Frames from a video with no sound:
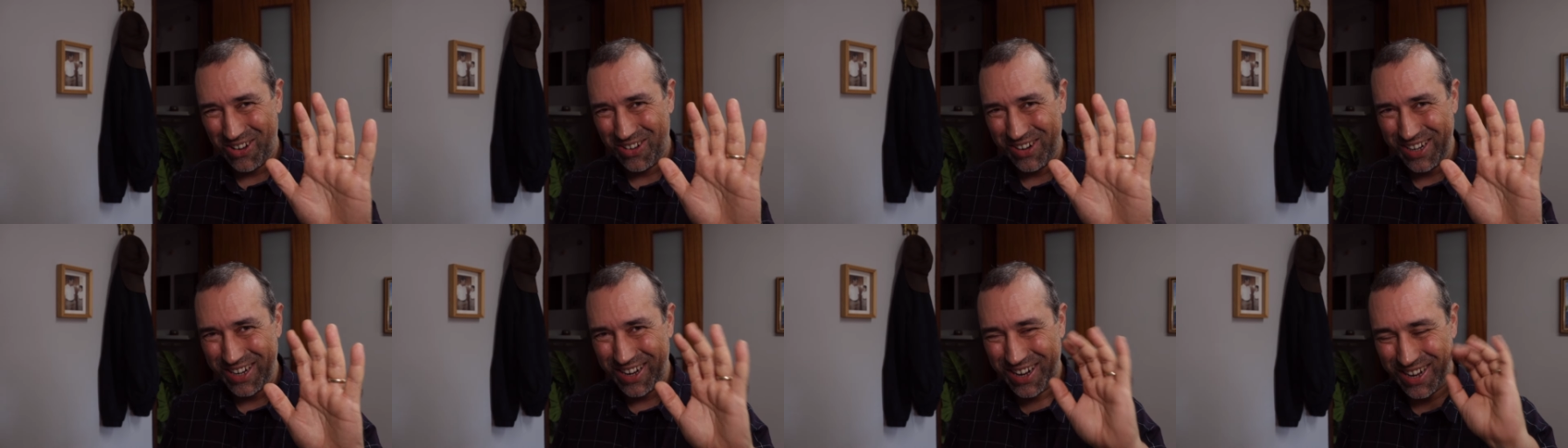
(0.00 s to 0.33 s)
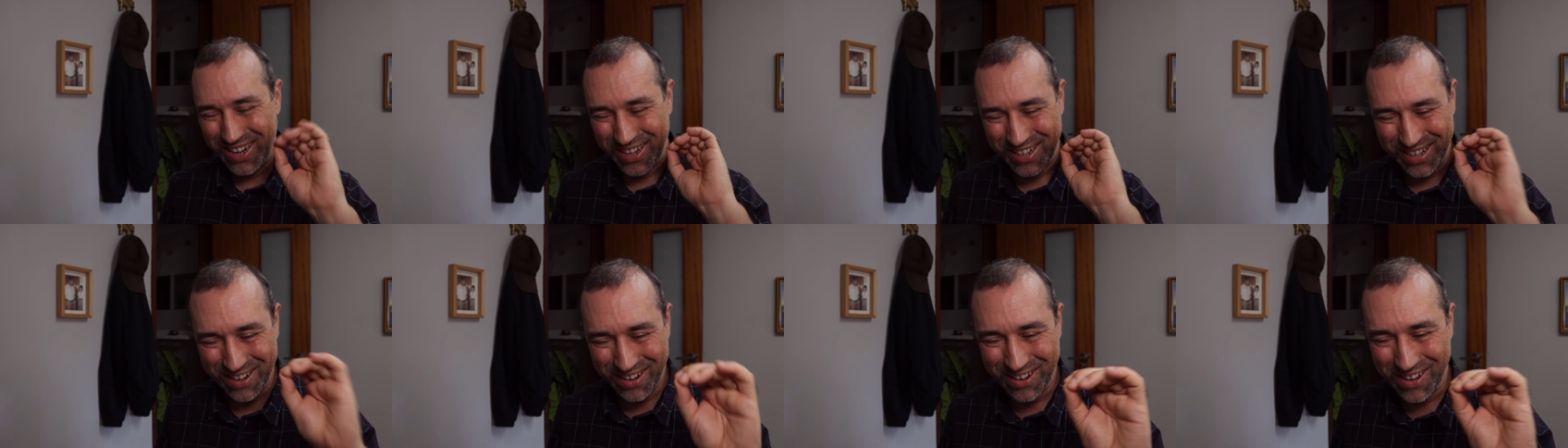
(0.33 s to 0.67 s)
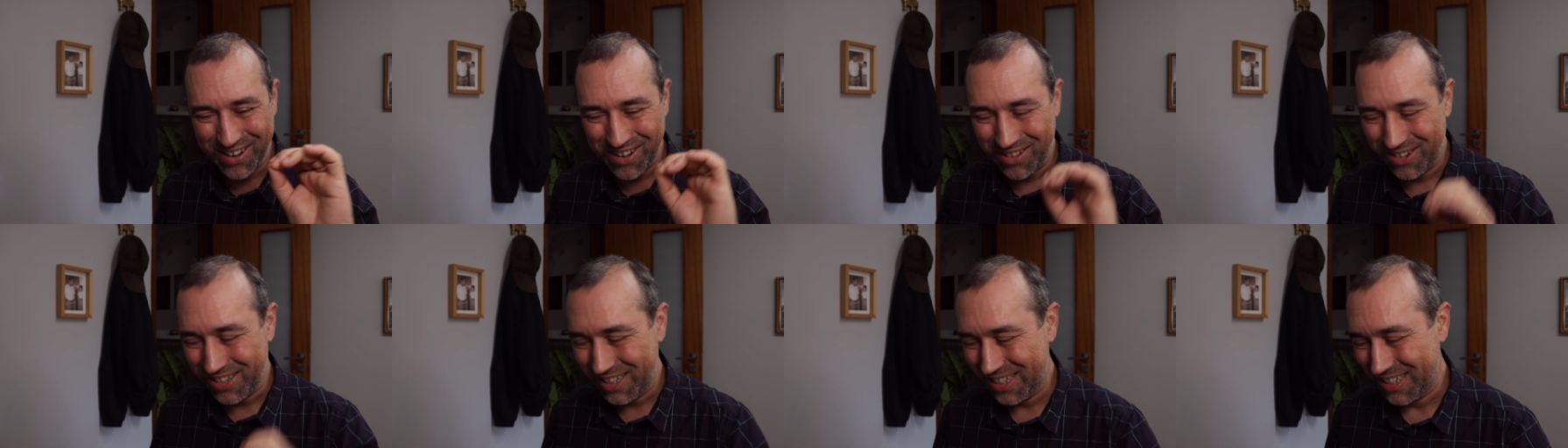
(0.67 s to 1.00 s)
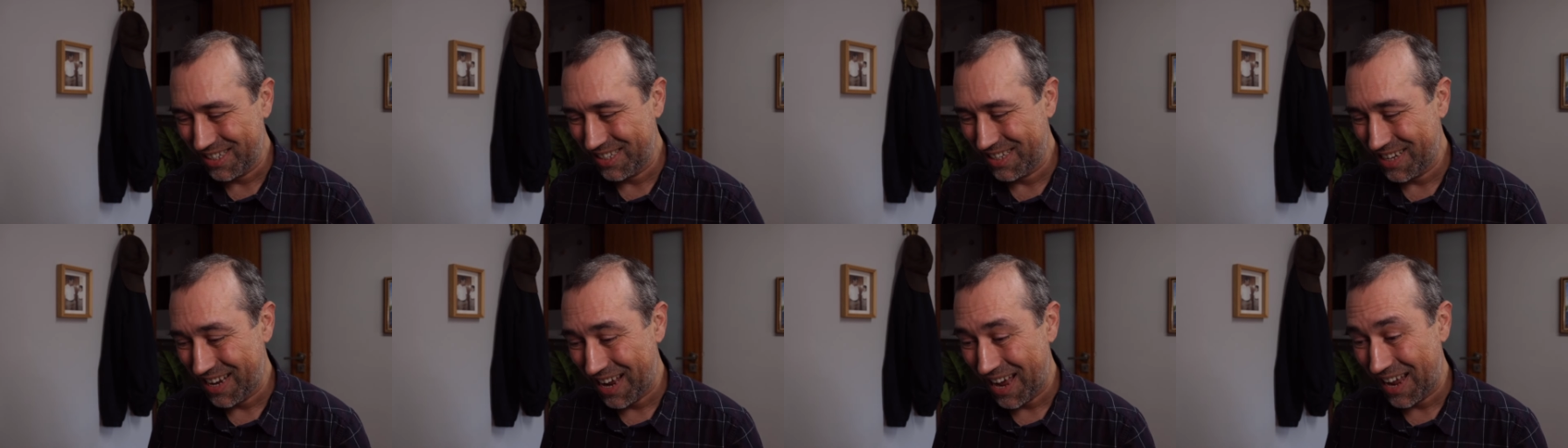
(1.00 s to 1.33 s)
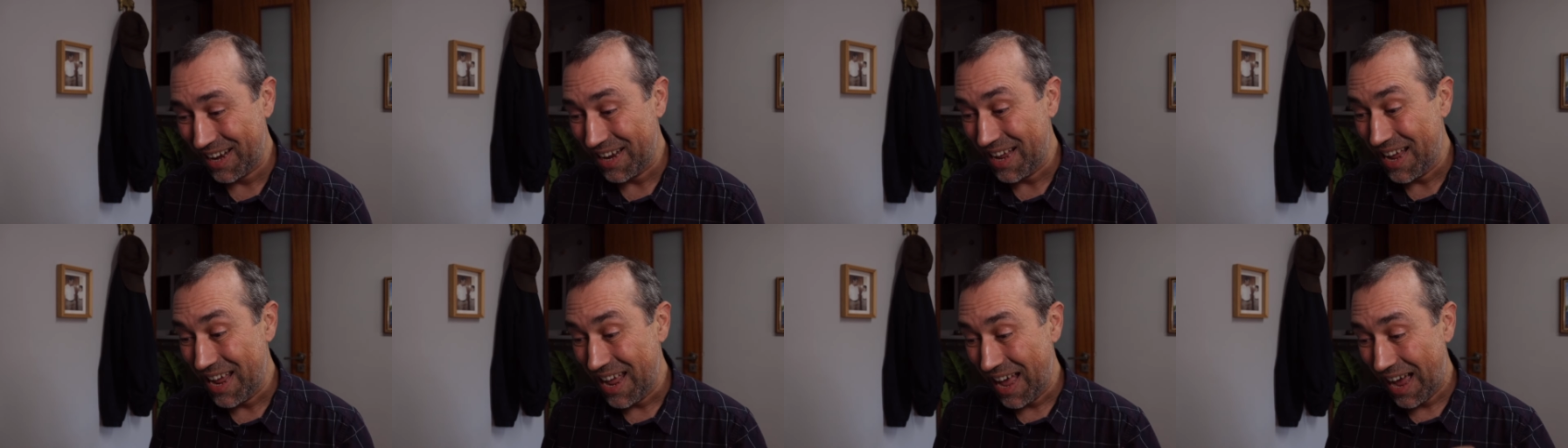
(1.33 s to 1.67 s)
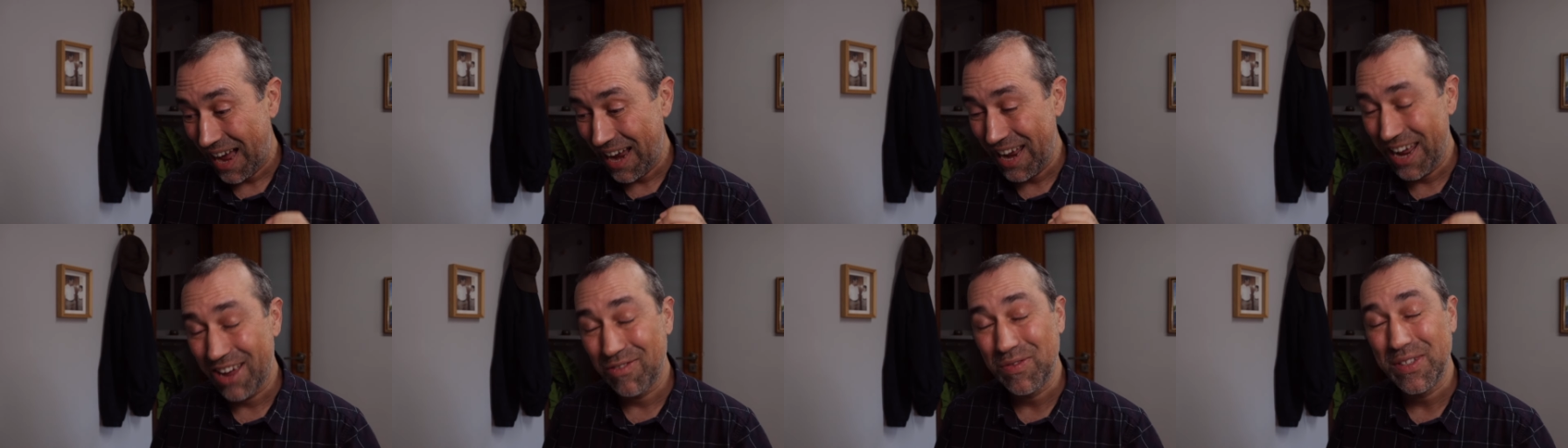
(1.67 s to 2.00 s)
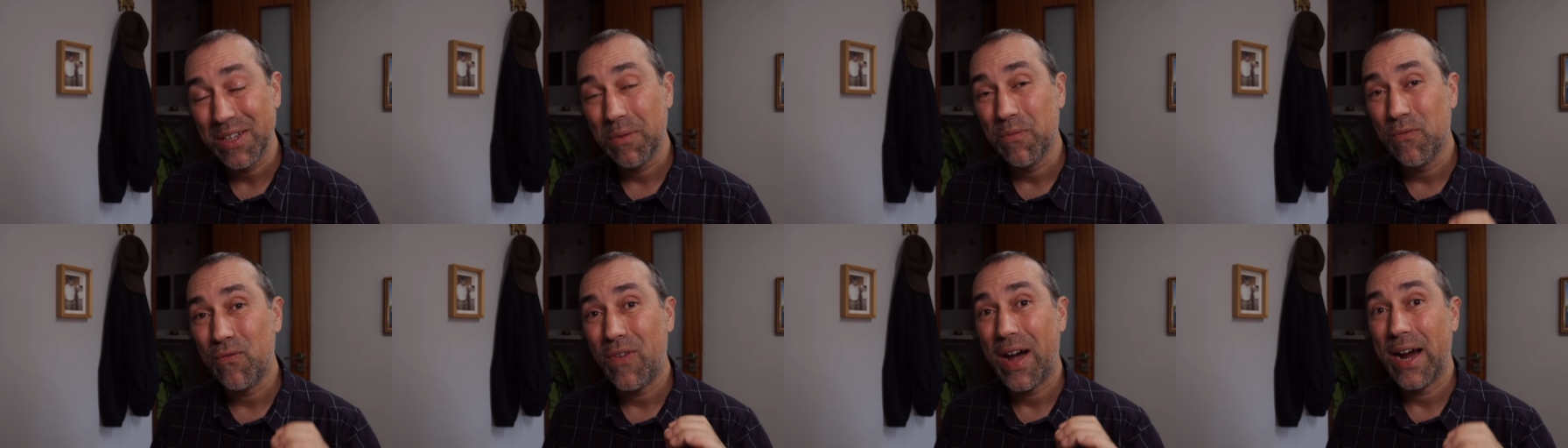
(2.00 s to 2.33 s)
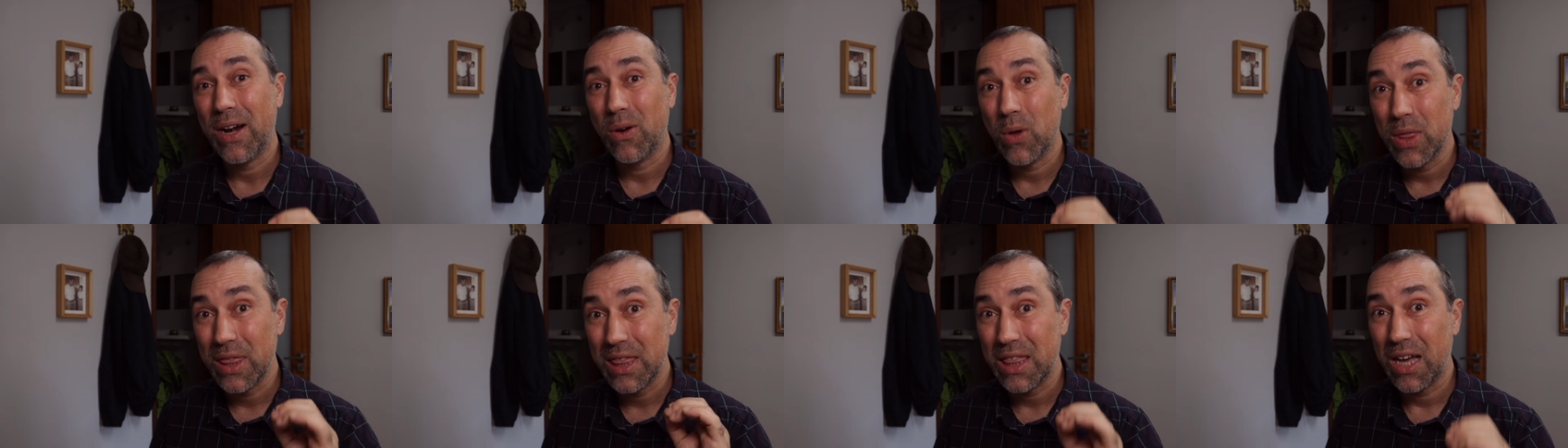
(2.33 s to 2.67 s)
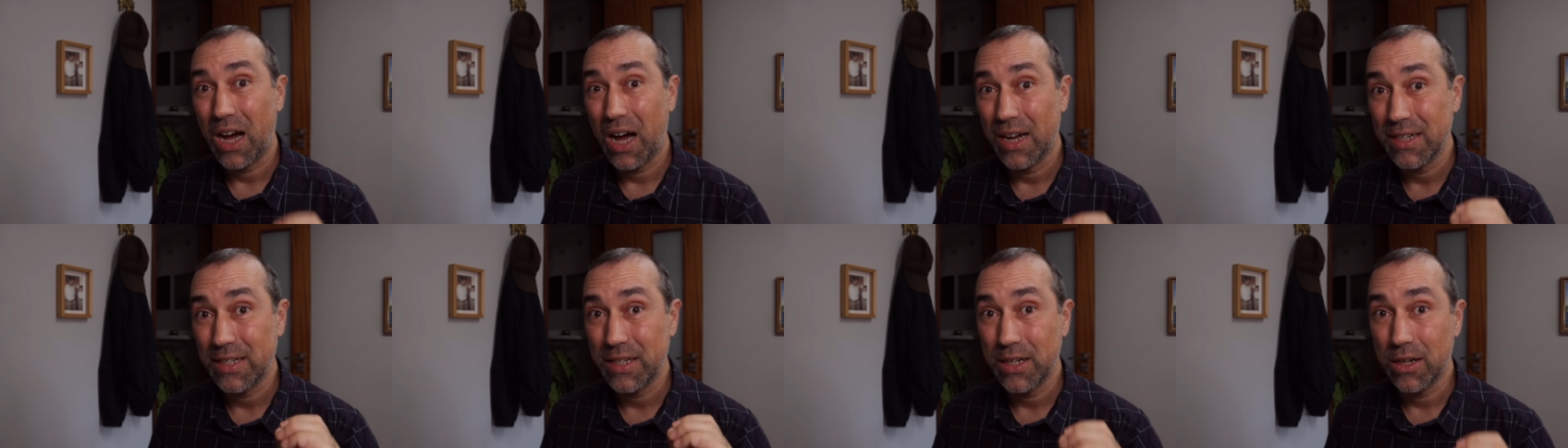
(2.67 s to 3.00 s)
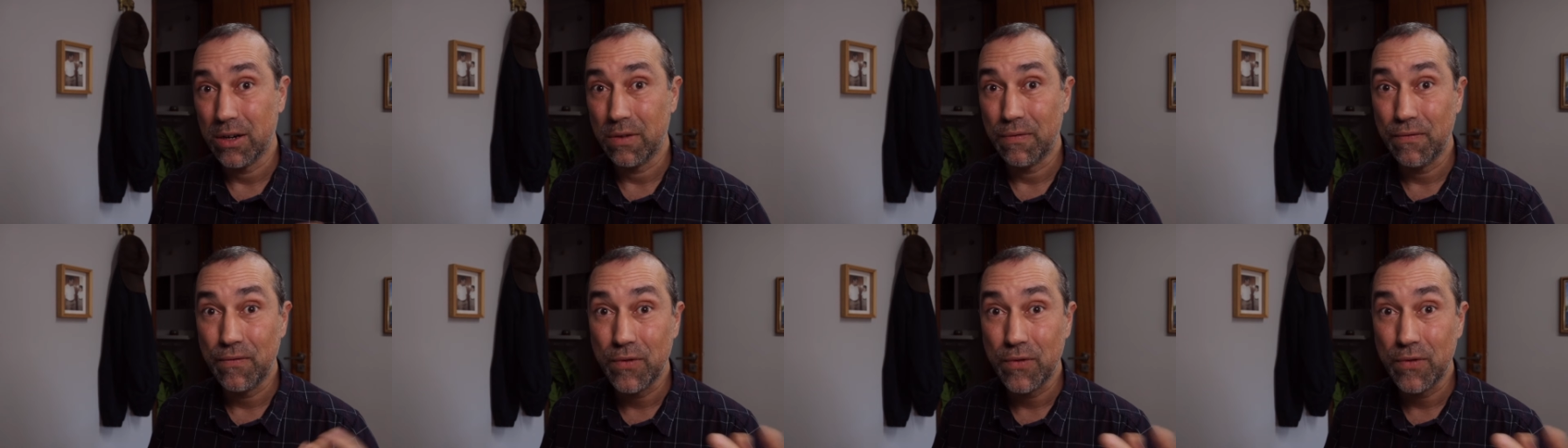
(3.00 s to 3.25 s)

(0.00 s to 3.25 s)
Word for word: Hold on, don't go just yet. I have some final thoughts here.